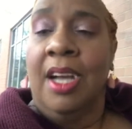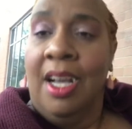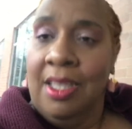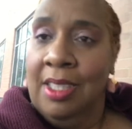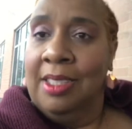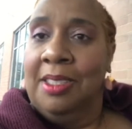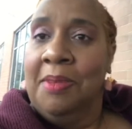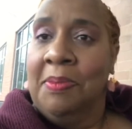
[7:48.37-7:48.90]
I
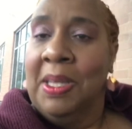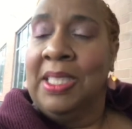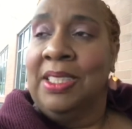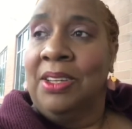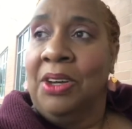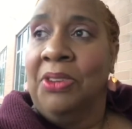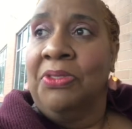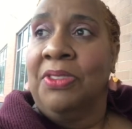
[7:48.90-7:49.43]
looked at
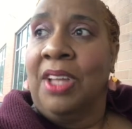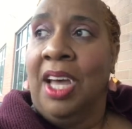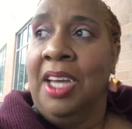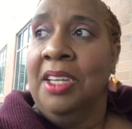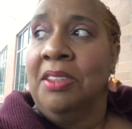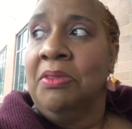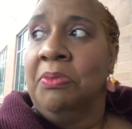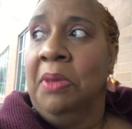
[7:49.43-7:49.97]
myself
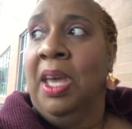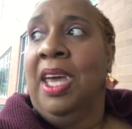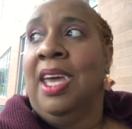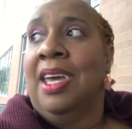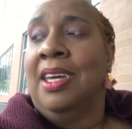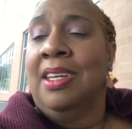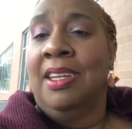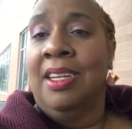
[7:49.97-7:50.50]
like,
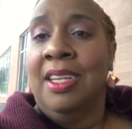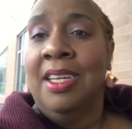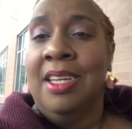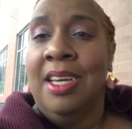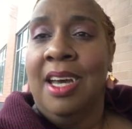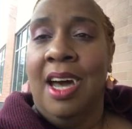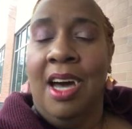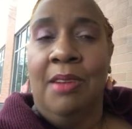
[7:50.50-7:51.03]
man,
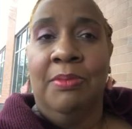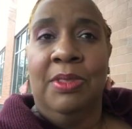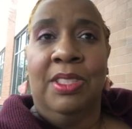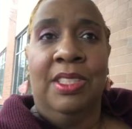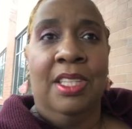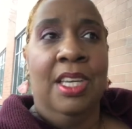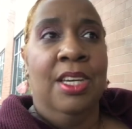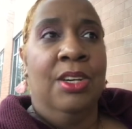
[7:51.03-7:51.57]
I'm
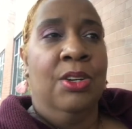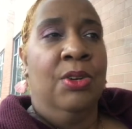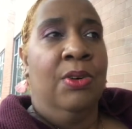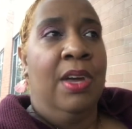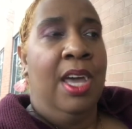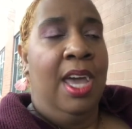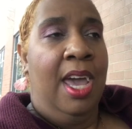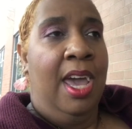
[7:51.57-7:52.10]

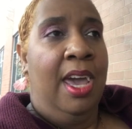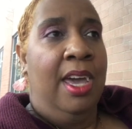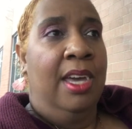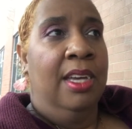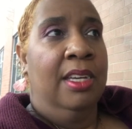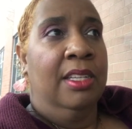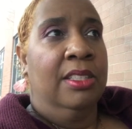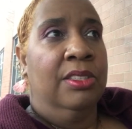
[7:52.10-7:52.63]
still
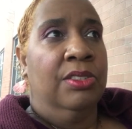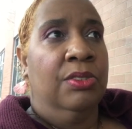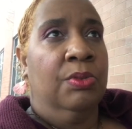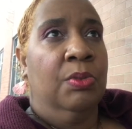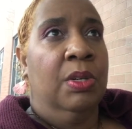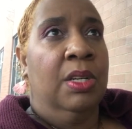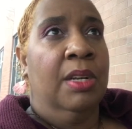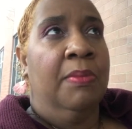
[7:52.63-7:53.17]
at,
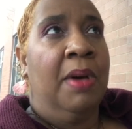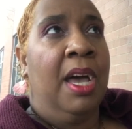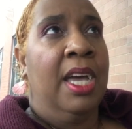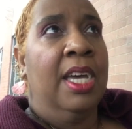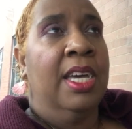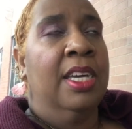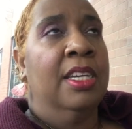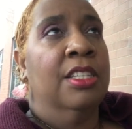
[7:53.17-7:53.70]
what am I
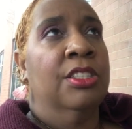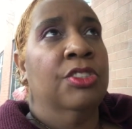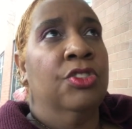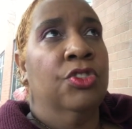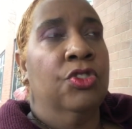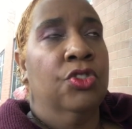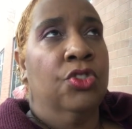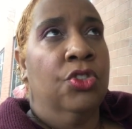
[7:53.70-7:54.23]
at?
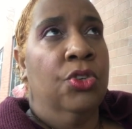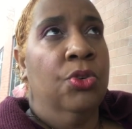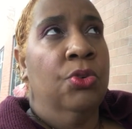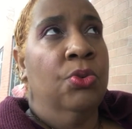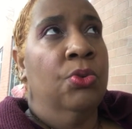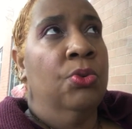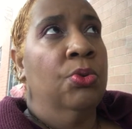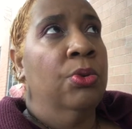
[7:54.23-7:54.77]

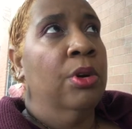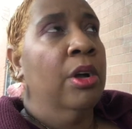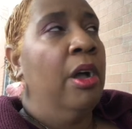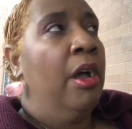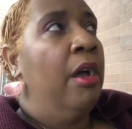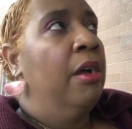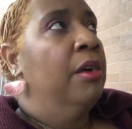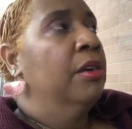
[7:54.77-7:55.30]

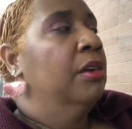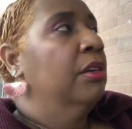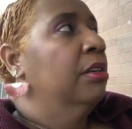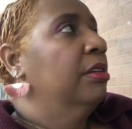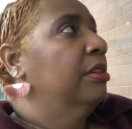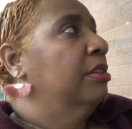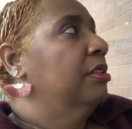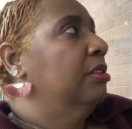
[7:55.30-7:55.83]

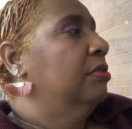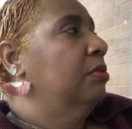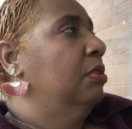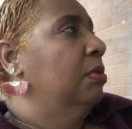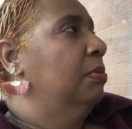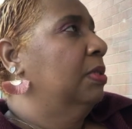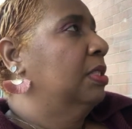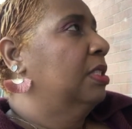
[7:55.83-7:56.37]

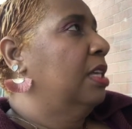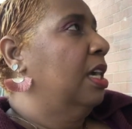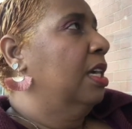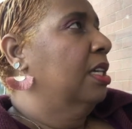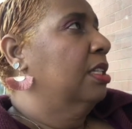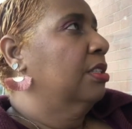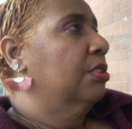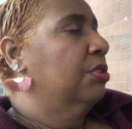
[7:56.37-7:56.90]

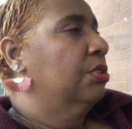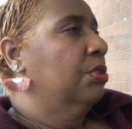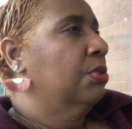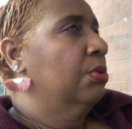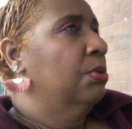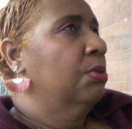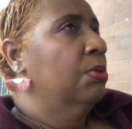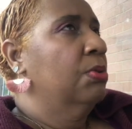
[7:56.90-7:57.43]

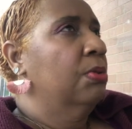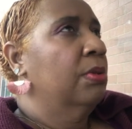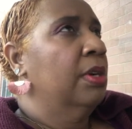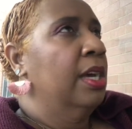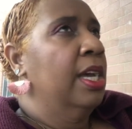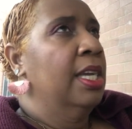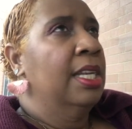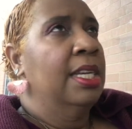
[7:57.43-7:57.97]

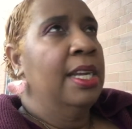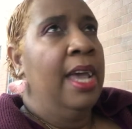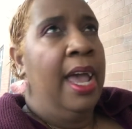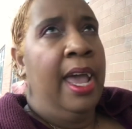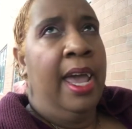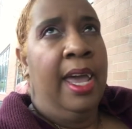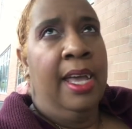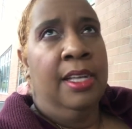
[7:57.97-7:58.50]

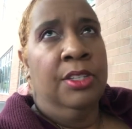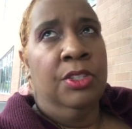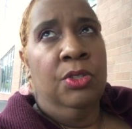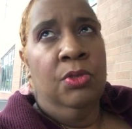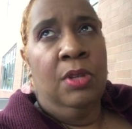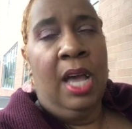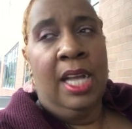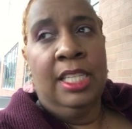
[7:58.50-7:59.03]
289,
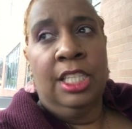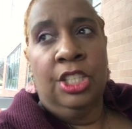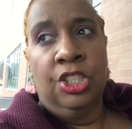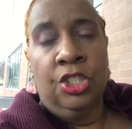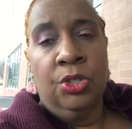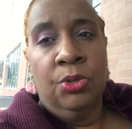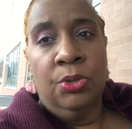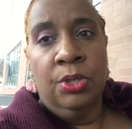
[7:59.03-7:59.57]

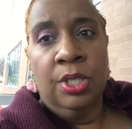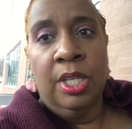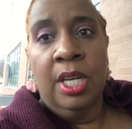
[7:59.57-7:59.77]
292.